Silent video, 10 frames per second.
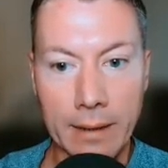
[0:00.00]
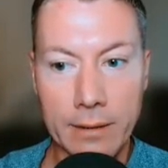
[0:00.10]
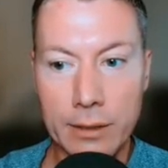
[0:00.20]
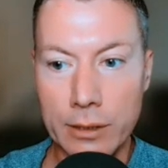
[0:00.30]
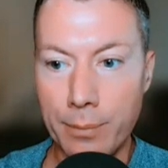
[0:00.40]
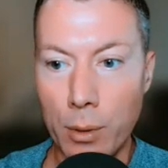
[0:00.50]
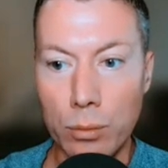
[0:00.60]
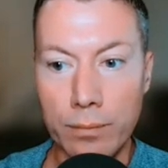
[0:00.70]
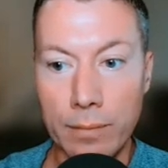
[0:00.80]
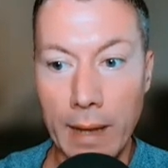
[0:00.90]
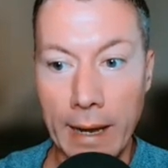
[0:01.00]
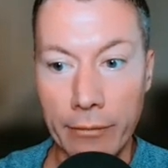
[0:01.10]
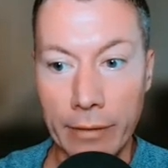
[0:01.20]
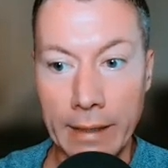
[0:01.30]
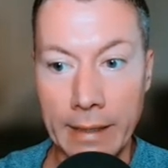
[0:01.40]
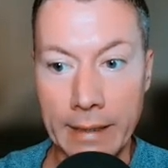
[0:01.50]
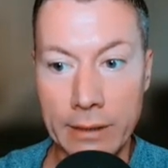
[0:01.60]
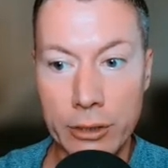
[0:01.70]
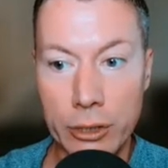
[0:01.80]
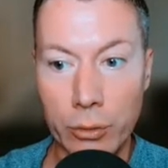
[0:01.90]
support area here,
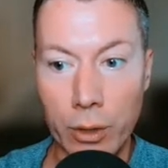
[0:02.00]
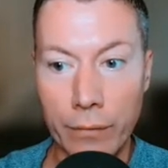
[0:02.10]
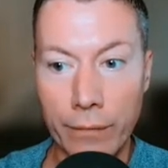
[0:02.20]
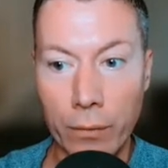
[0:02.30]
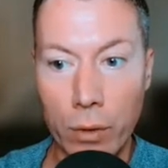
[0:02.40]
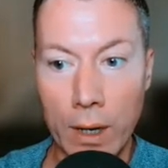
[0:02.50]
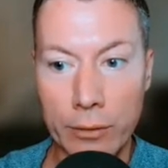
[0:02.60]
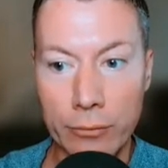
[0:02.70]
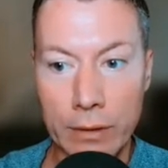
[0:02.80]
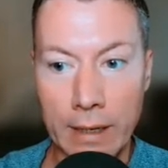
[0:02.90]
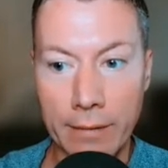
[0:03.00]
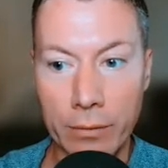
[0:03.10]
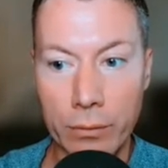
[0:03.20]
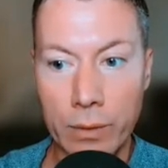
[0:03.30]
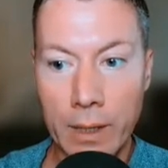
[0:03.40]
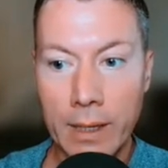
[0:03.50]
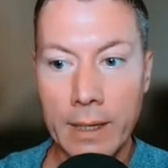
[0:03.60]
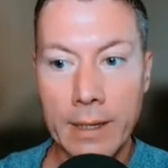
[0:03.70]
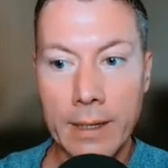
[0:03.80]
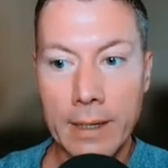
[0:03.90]
this 20400 level.
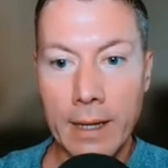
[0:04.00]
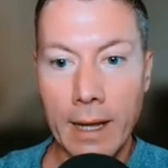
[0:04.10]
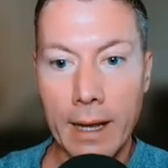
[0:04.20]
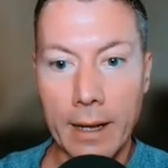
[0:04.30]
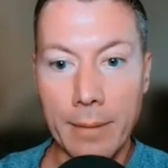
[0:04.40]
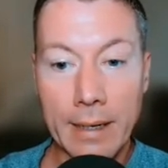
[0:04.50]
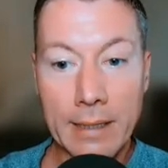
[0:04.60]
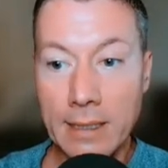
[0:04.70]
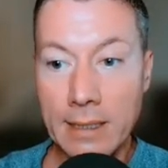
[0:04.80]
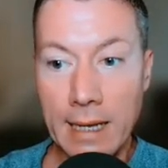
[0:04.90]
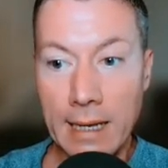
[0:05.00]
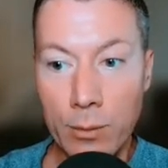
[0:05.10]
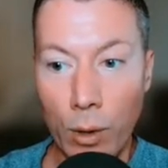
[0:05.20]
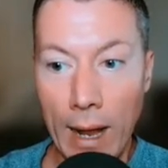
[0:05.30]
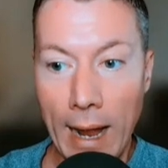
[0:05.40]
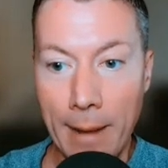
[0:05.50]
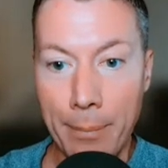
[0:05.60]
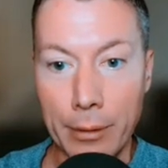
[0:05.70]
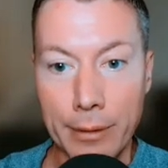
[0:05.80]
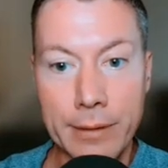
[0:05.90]
And that's exactly what
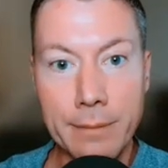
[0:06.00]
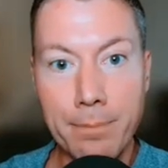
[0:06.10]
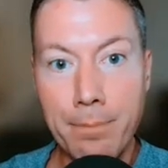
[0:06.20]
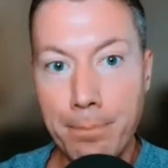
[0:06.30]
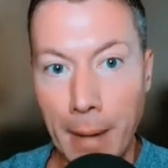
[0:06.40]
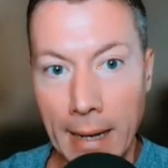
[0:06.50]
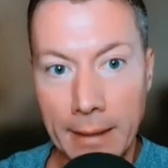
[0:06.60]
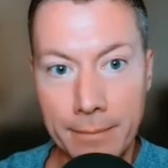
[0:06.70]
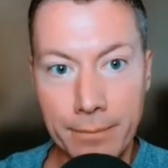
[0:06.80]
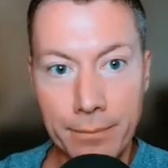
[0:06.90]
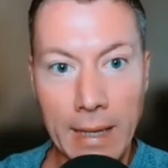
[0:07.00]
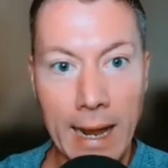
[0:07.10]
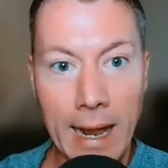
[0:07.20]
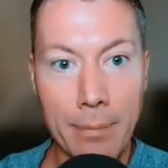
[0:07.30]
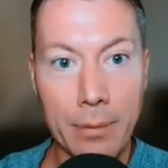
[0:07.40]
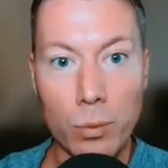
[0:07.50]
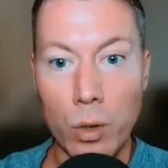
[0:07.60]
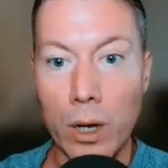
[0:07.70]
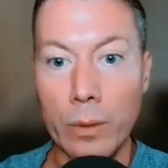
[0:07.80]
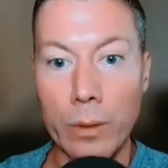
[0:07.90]
happened, but that happened
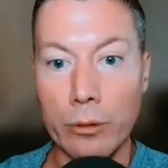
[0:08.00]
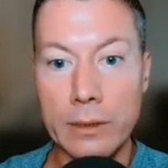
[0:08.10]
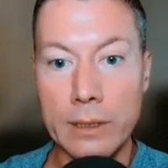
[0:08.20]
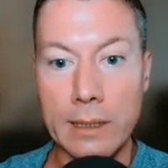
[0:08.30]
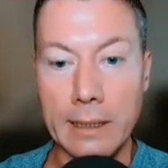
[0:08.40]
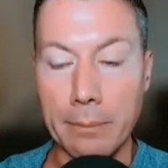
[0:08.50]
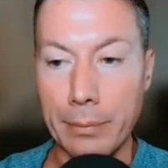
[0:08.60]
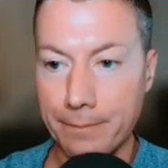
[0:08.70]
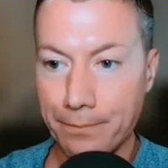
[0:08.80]
while we were asleep.